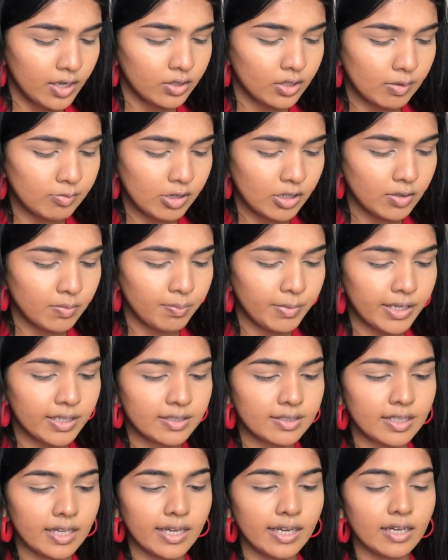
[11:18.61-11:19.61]
so I'm just
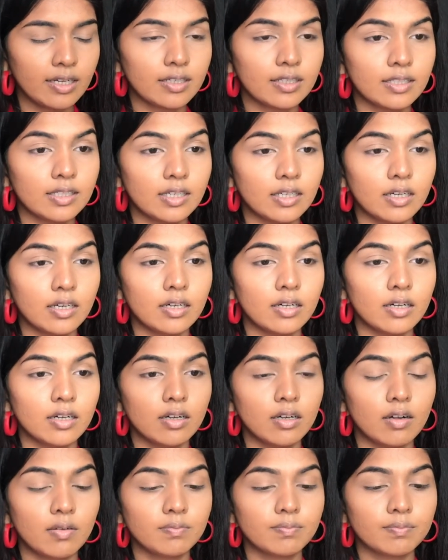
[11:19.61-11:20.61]
mixing
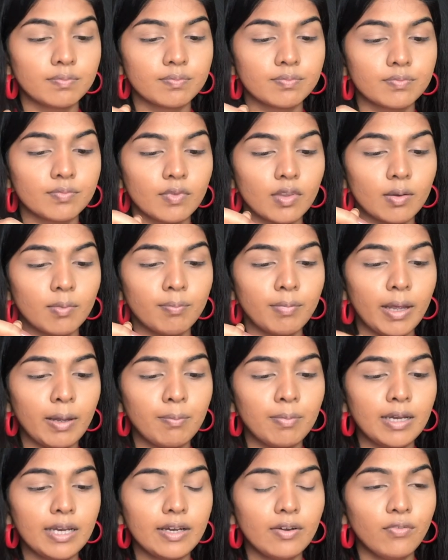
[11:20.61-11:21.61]
the
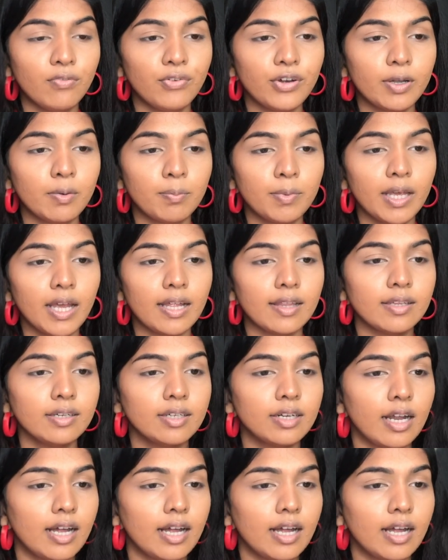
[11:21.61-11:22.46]
Maybelline Fit Me and the